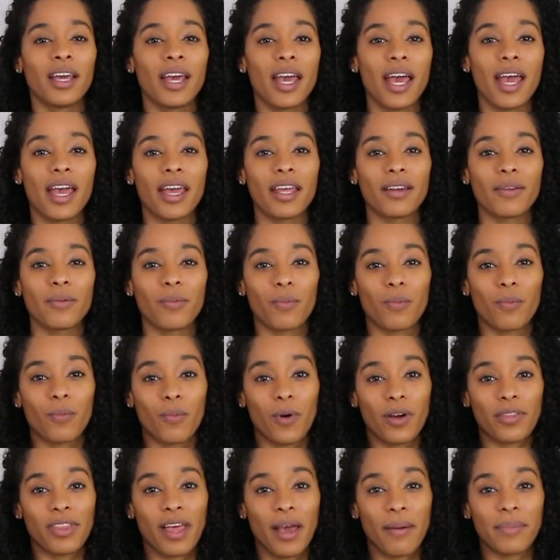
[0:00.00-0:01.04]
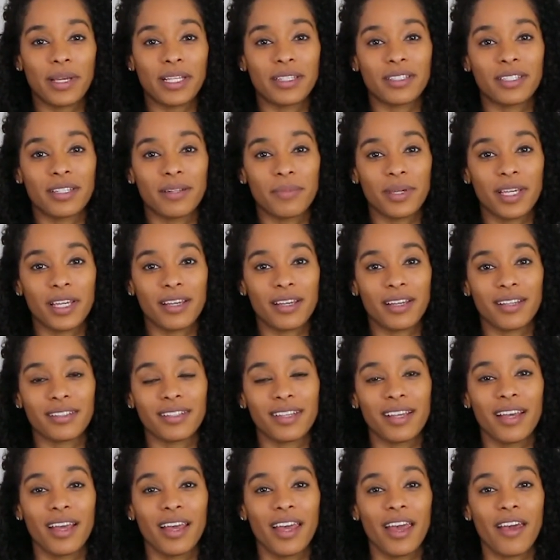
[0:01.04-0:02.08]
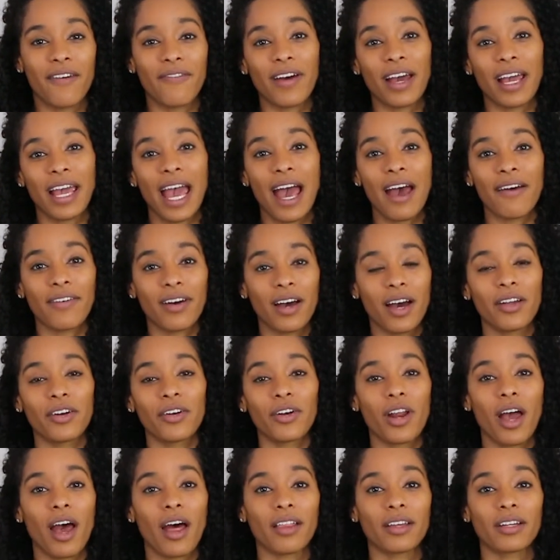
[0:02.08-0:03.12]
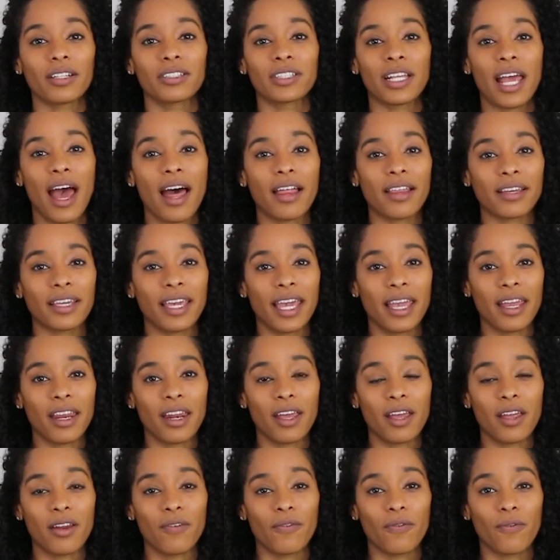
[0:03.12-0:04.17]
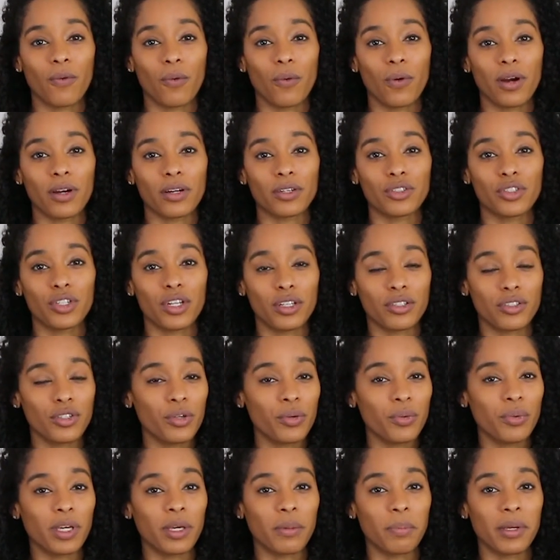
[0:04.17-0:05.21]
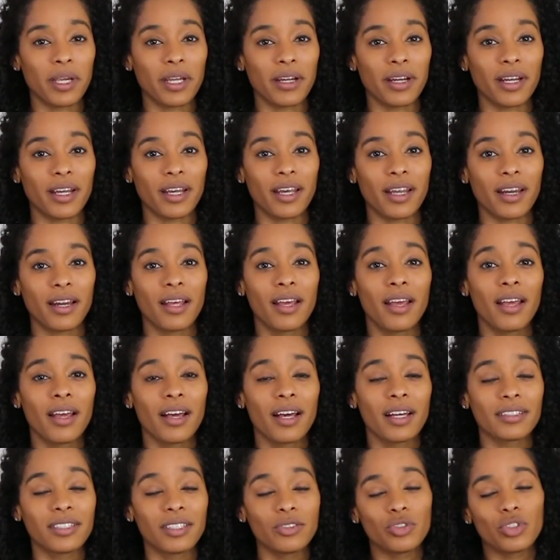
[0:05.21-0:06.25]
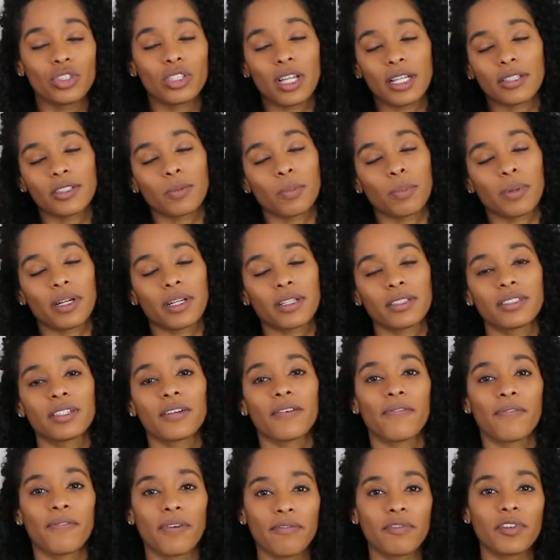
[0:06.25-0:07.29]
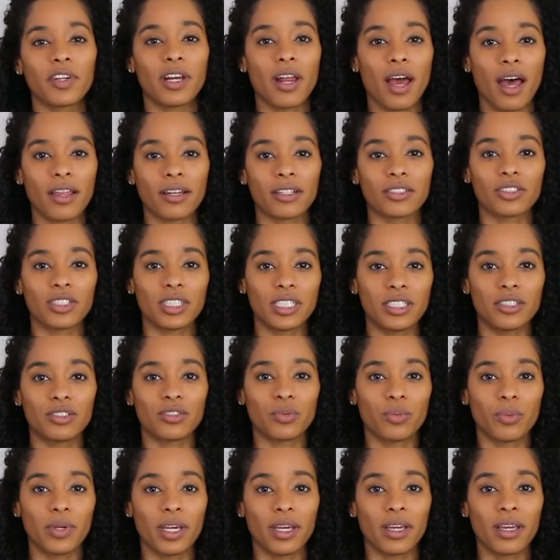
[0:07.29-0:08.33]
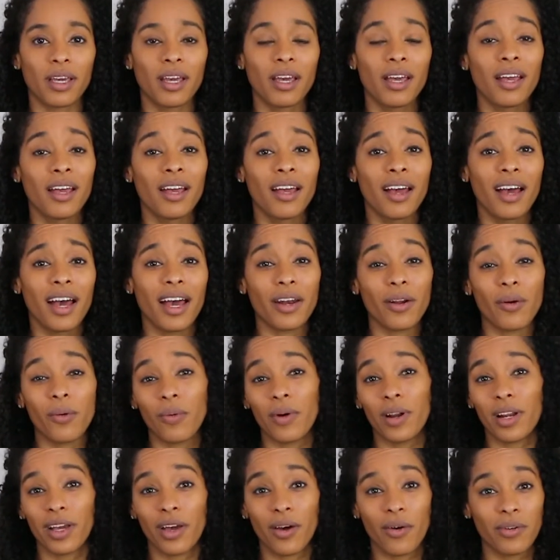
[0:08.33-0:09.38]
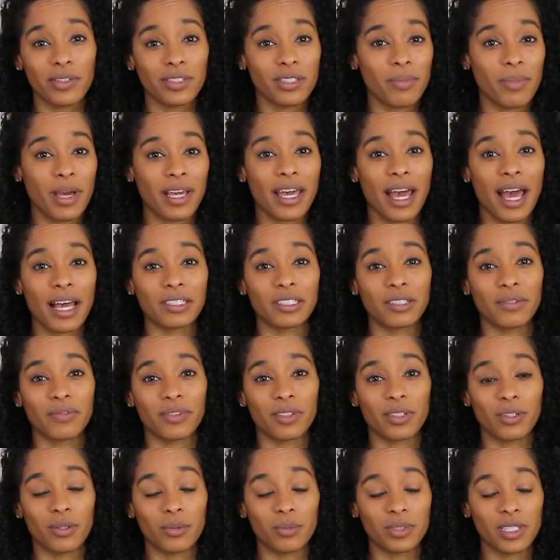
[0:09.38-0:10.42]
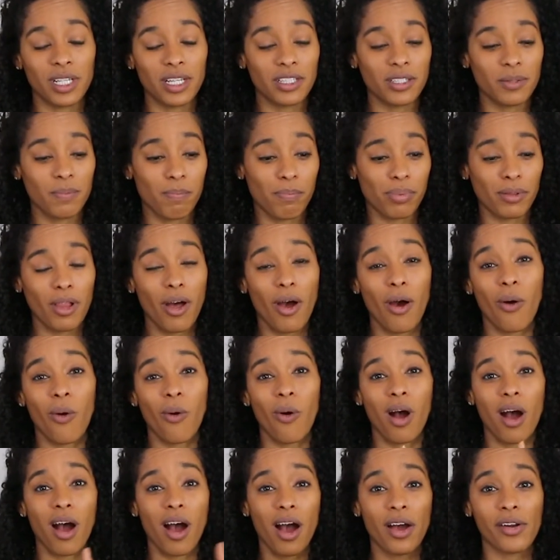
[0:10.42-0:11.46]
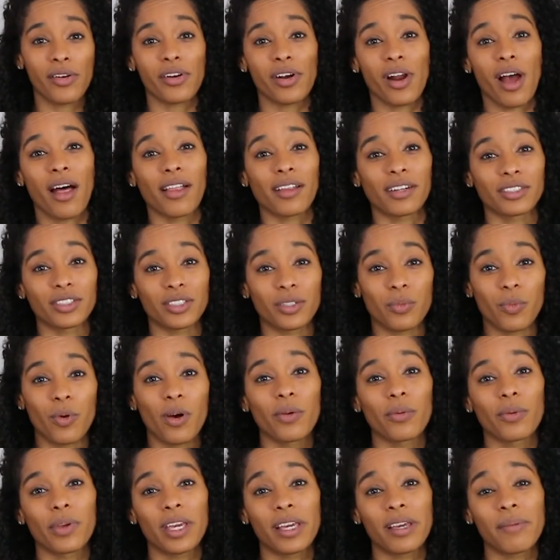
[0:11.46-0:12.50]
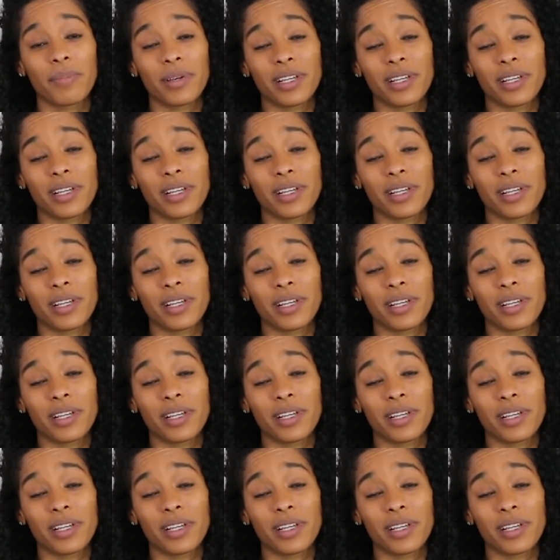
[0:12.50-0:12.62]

And what that means to me is if I have $100 allocated for a 2-week period, essentially that's split into $50 each week. I don't want to go into my cash envelopes and blow $100 in 1 week,